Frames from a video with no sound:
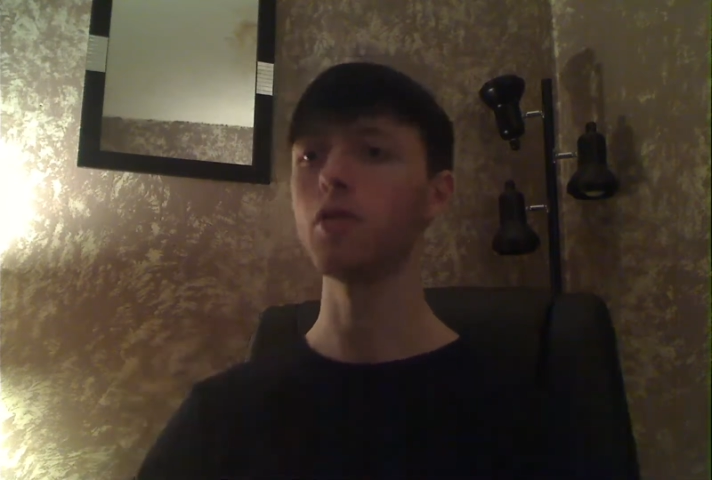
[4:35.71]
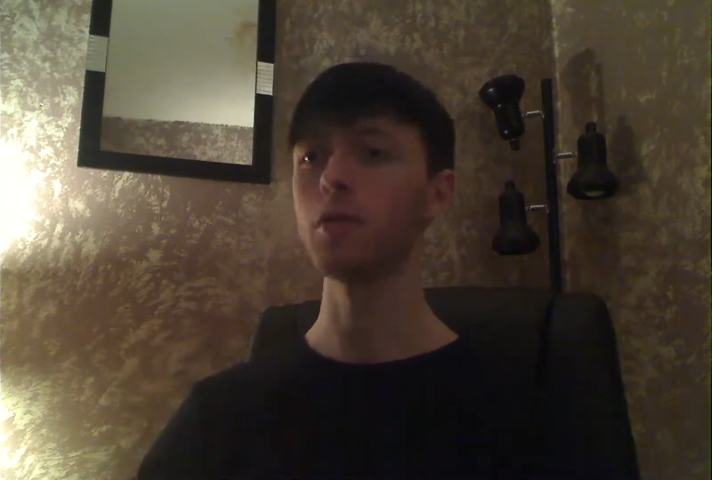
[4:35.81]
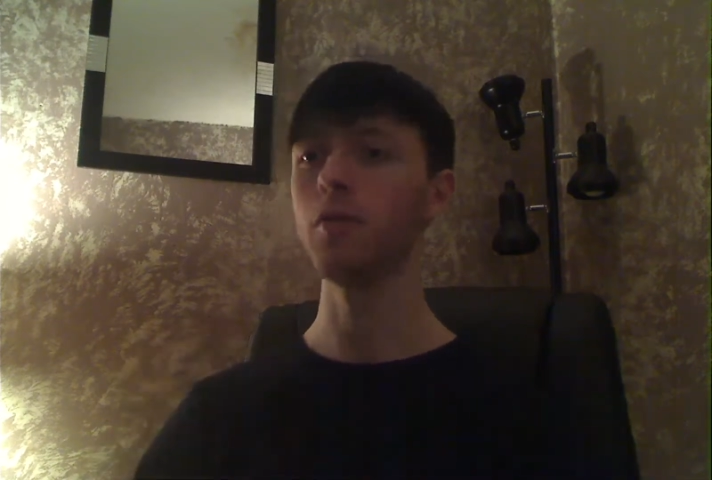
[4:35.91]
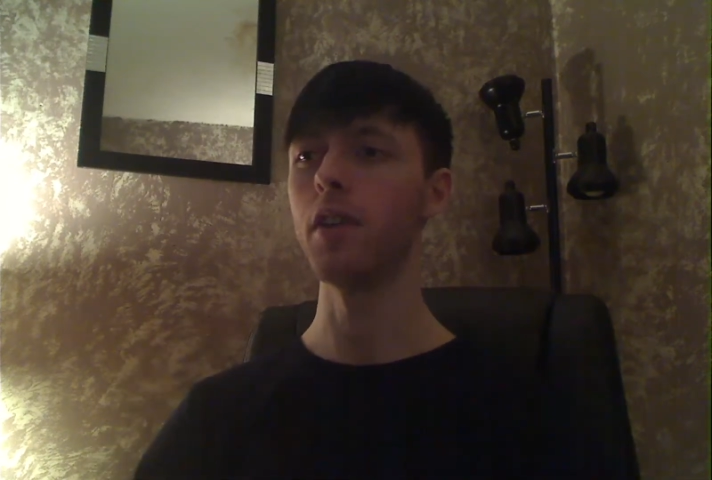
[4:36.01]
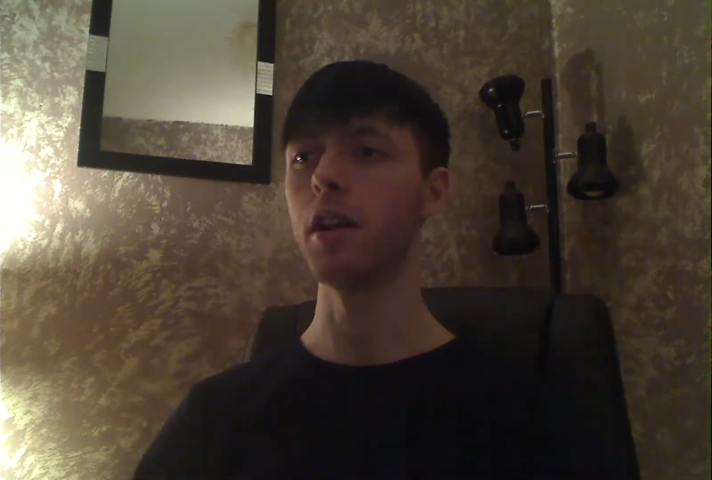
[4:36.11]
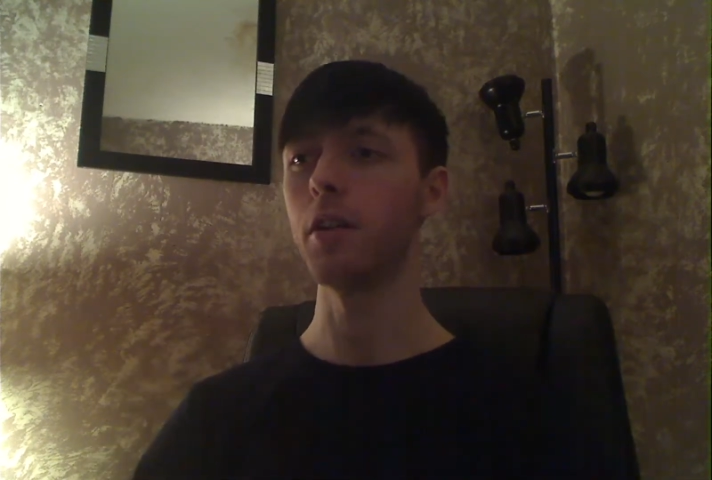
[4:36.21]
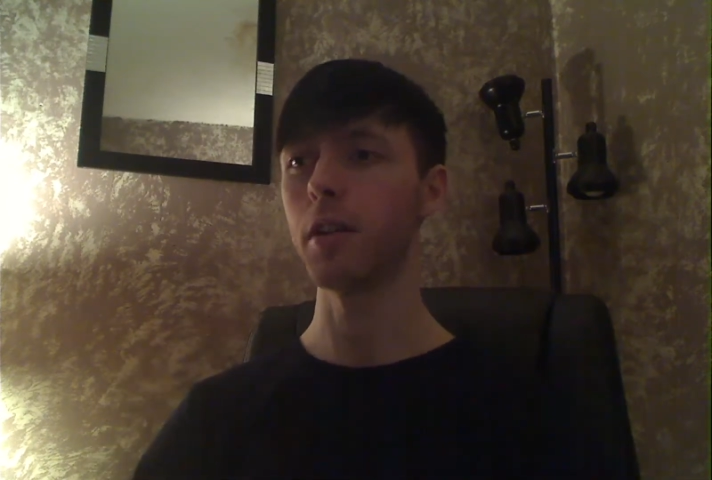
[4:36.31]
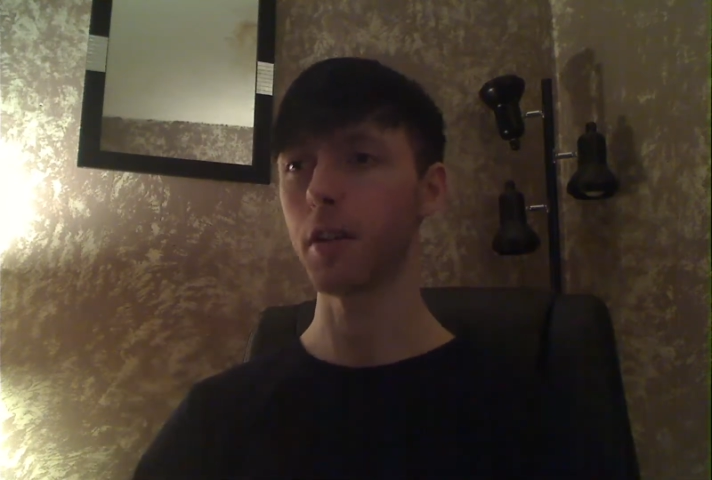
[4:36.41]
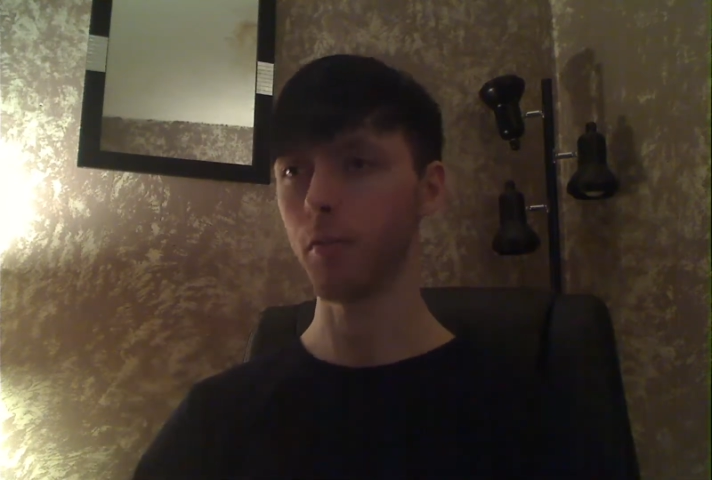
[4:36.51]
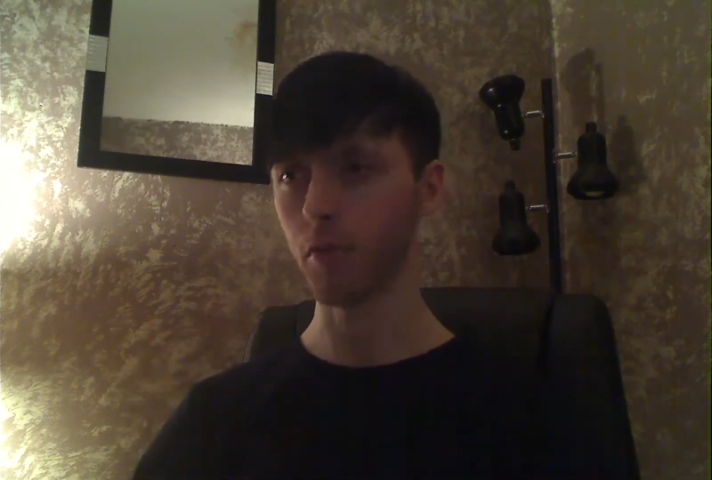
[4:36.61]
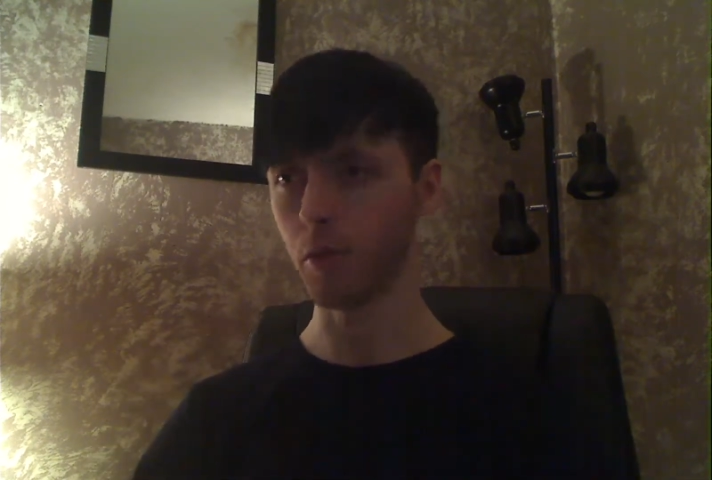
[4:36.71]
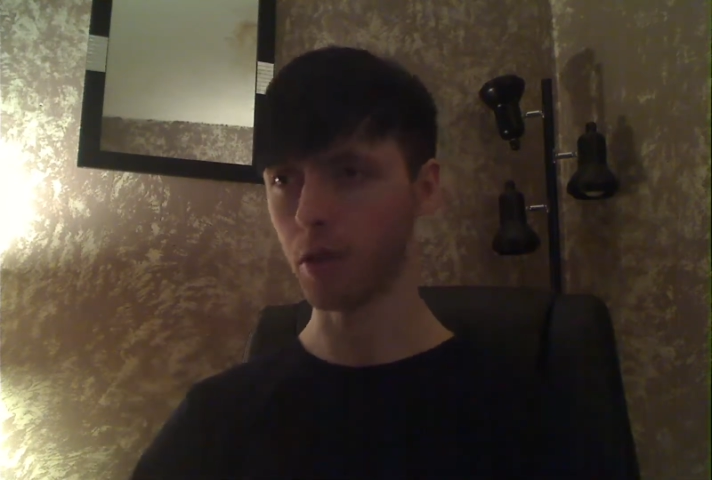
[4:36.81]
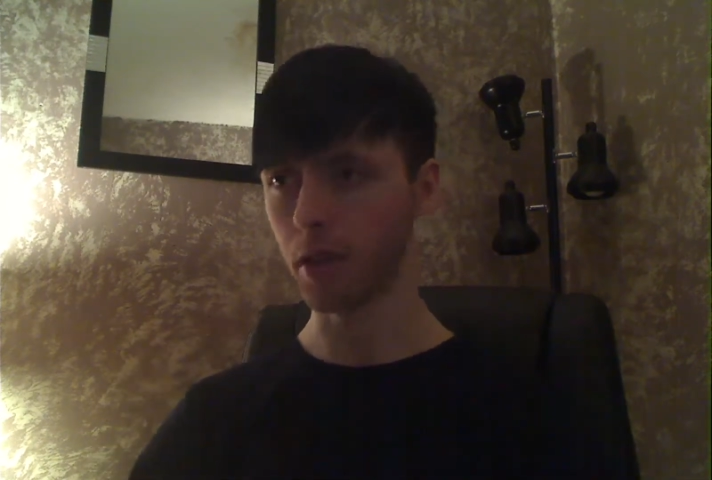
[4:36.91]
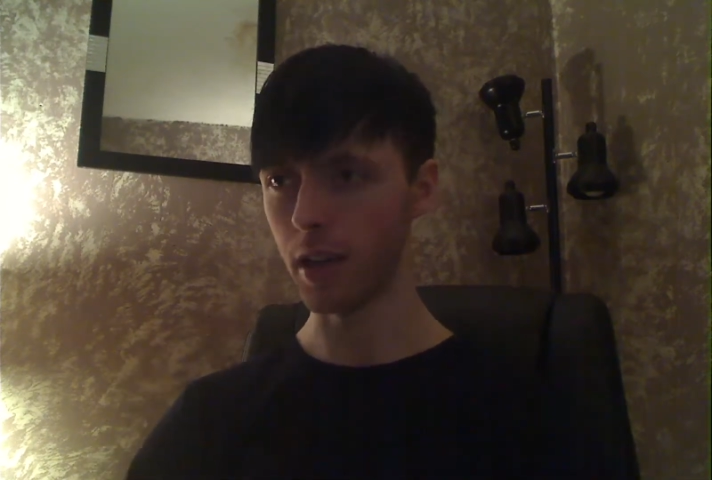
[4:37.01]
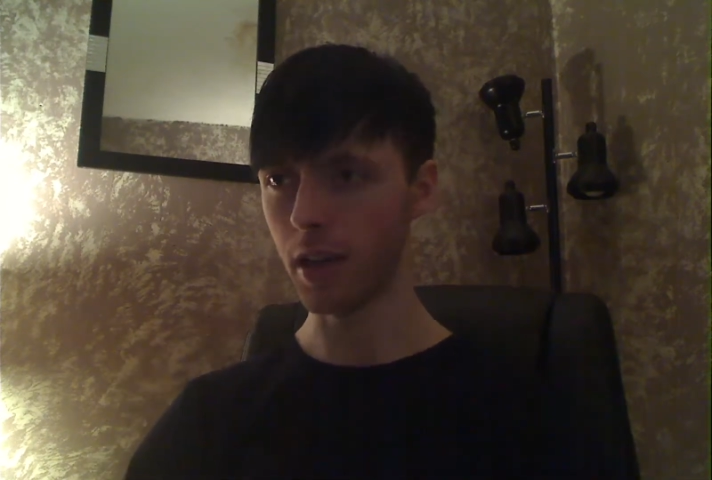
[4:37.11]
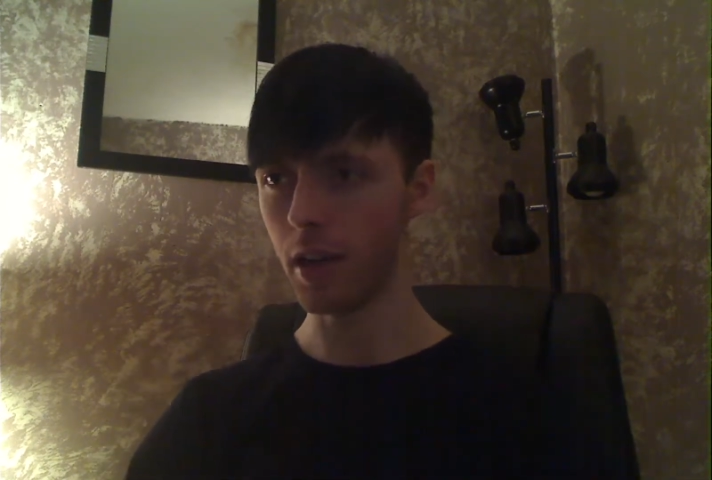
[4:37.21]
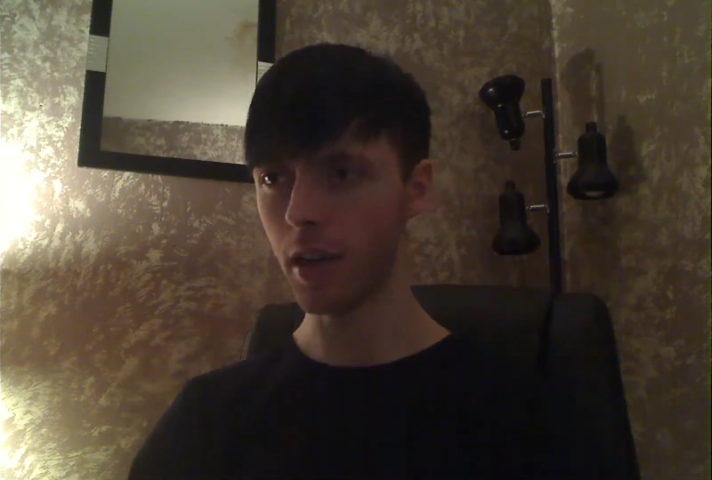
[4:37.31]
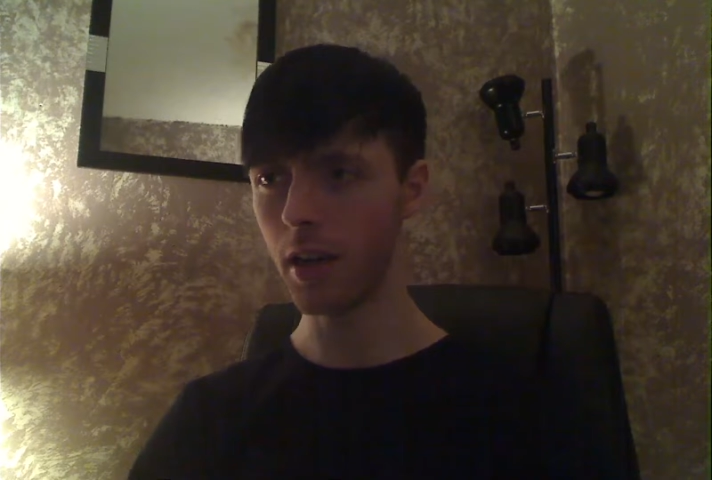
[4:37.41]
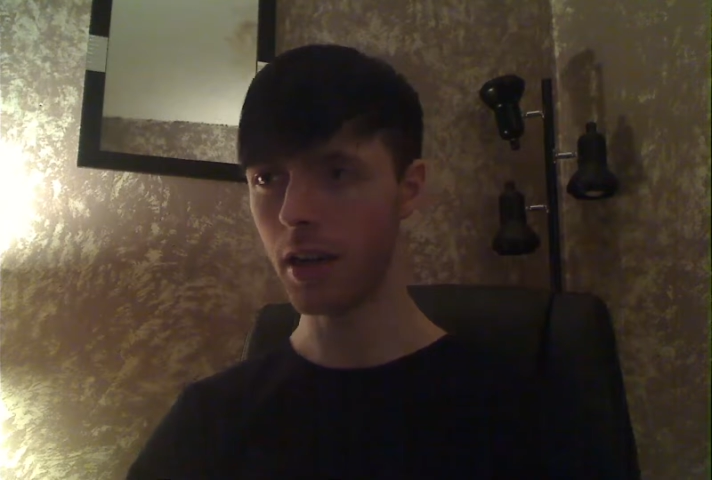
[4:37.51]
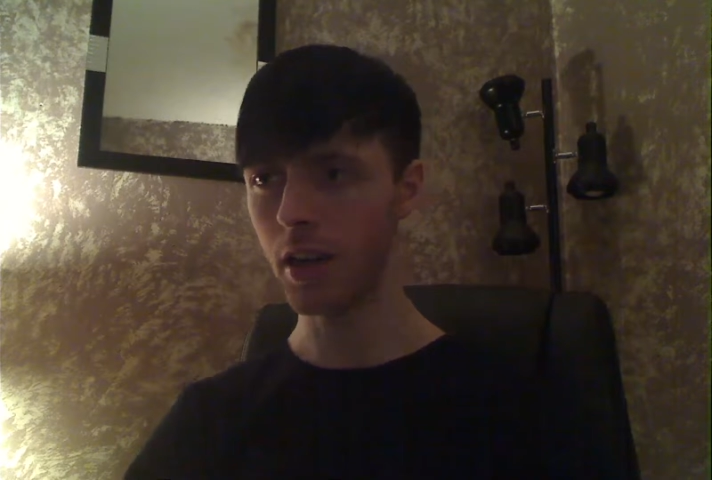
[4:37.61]
which is very comfortable
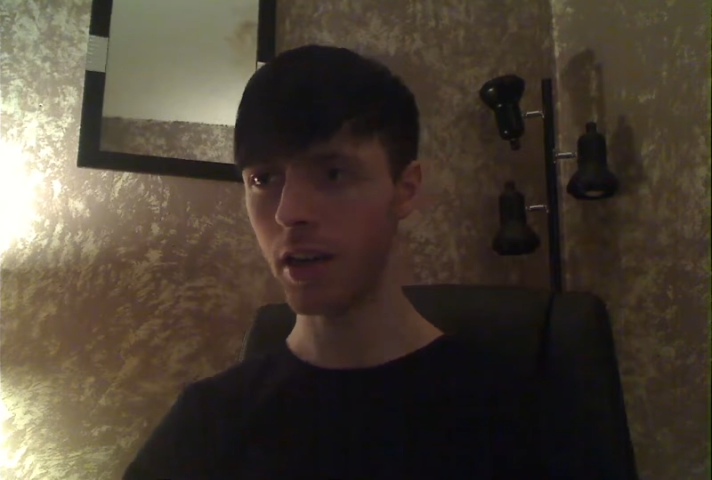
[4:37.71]
indeed.